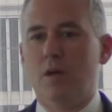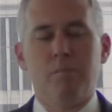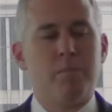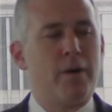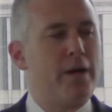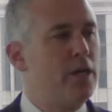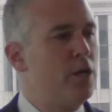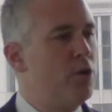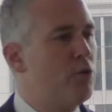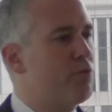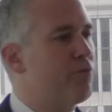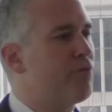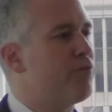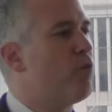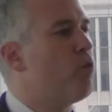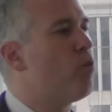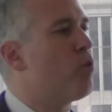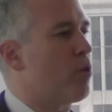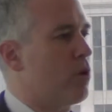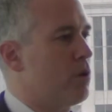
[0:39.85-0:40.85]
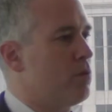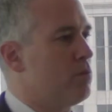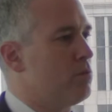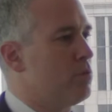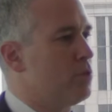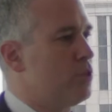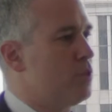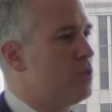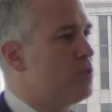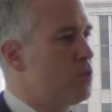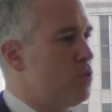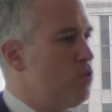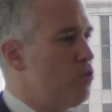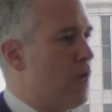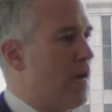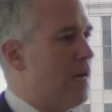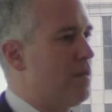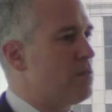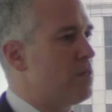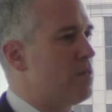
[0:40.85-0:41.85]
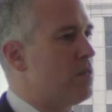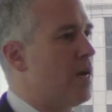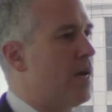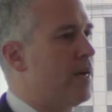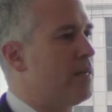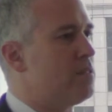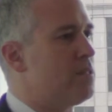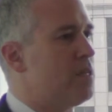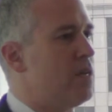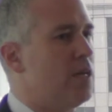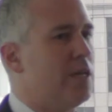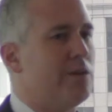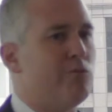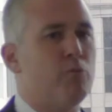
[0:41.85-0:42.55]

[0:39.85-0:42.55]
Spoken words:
By year 4, which is 2019,